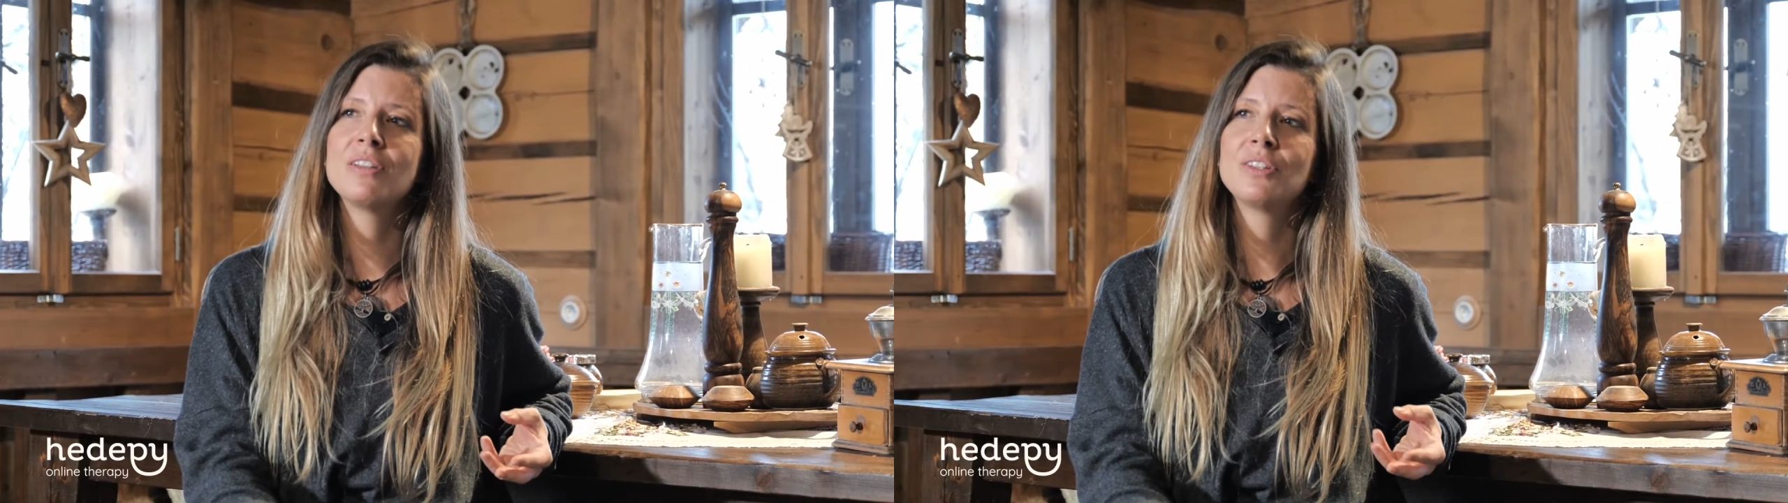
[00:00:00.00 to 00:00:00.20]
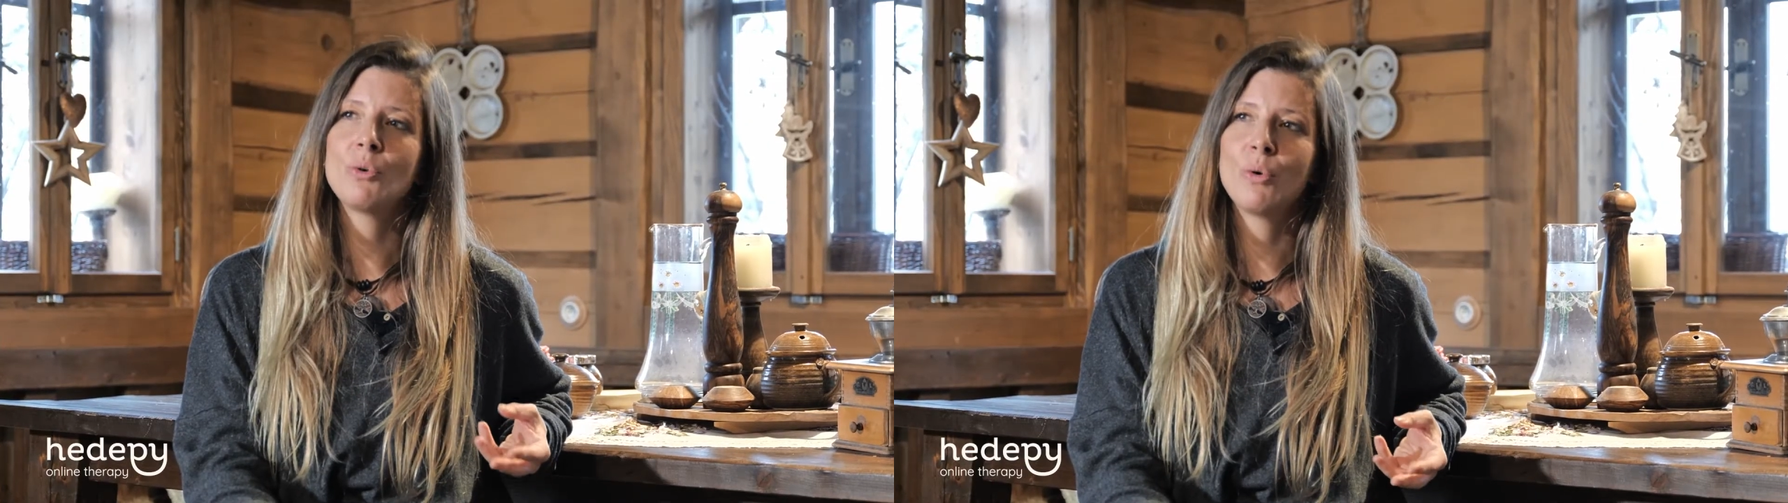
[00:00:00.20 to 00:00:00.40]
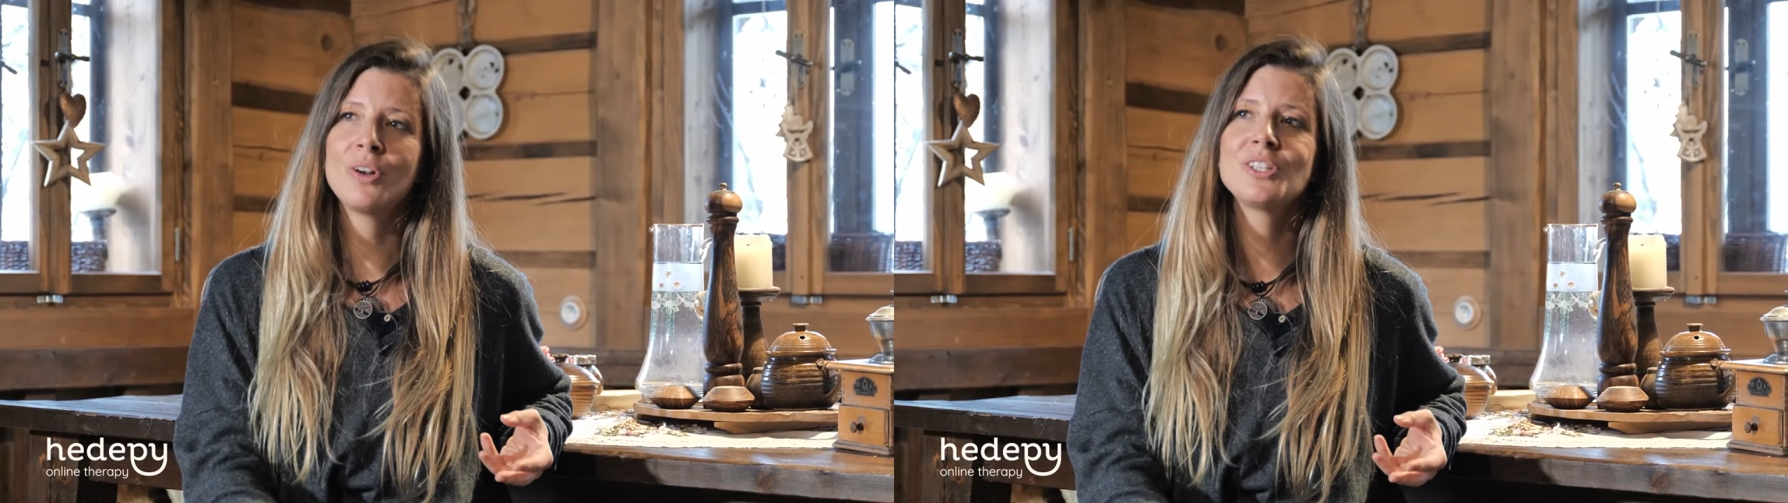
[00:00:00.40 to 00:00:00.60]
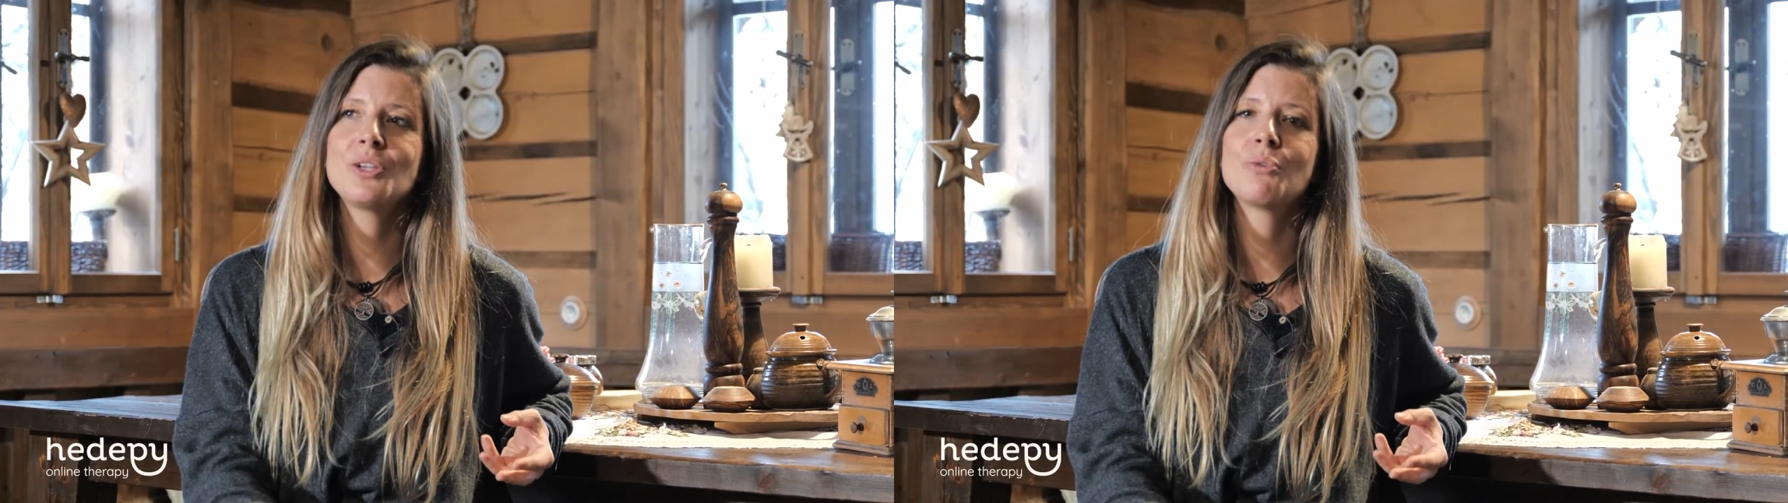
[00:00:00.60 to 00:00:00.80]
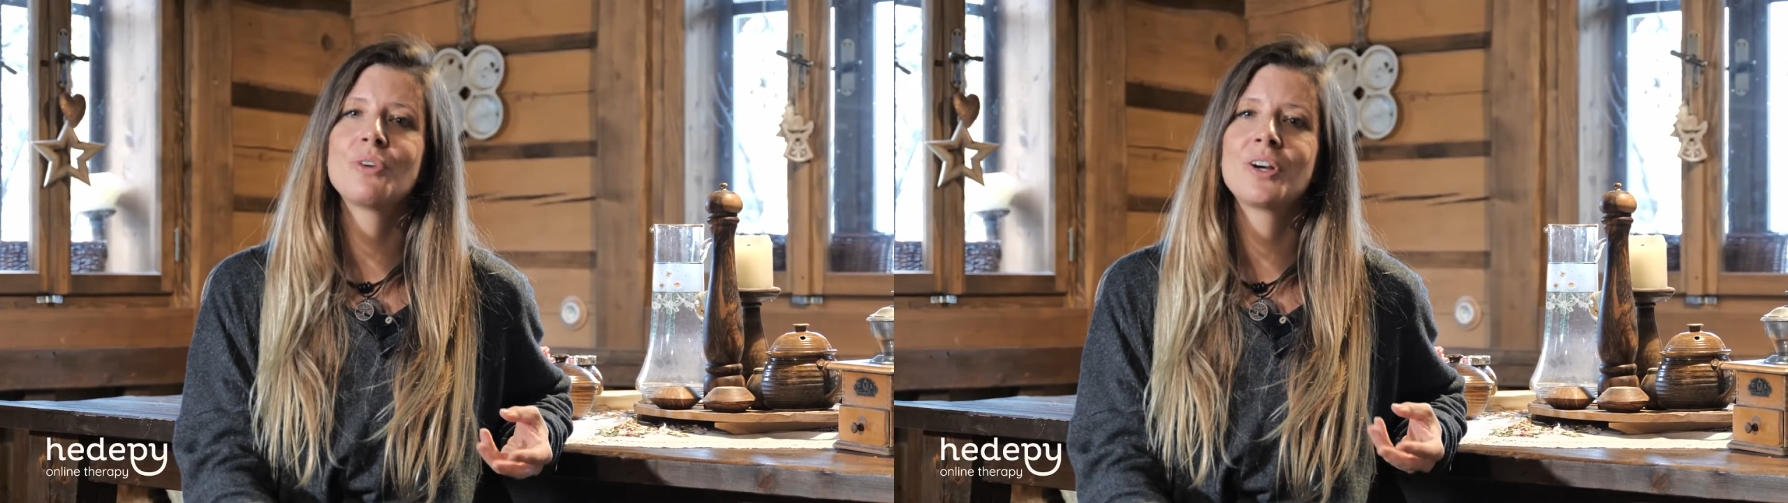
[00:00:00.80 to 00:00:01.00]
the
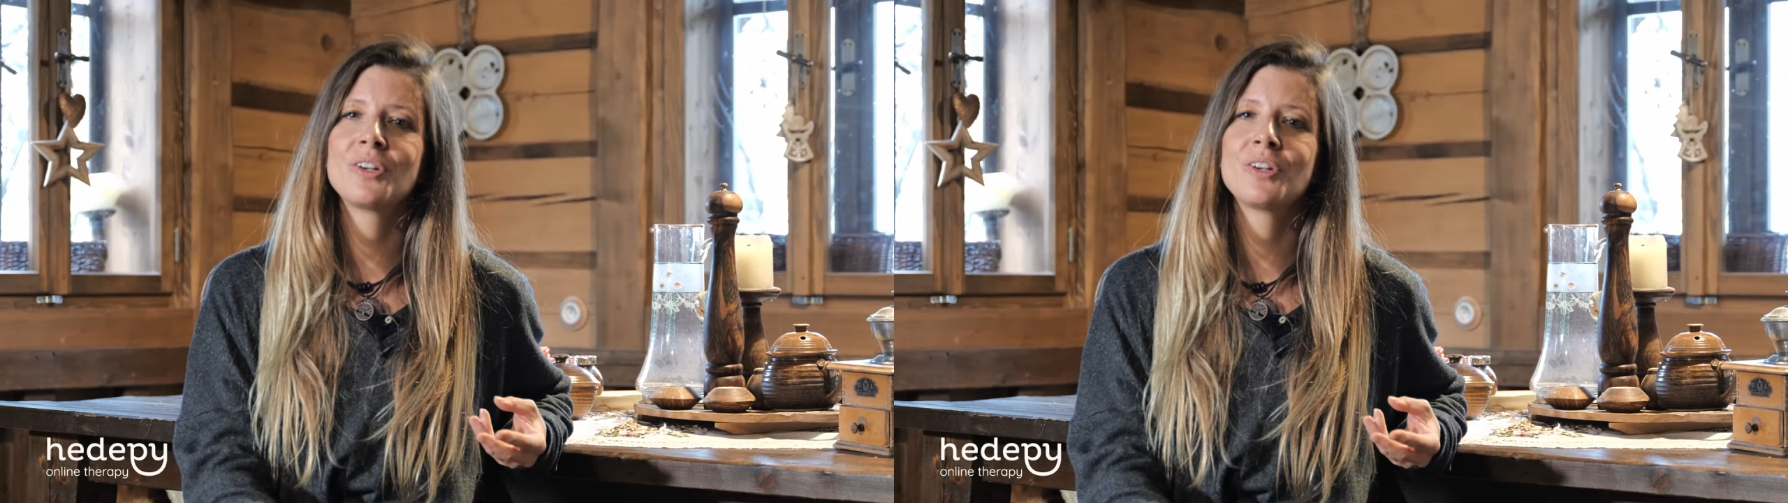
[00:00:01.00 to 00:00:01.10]
quality of our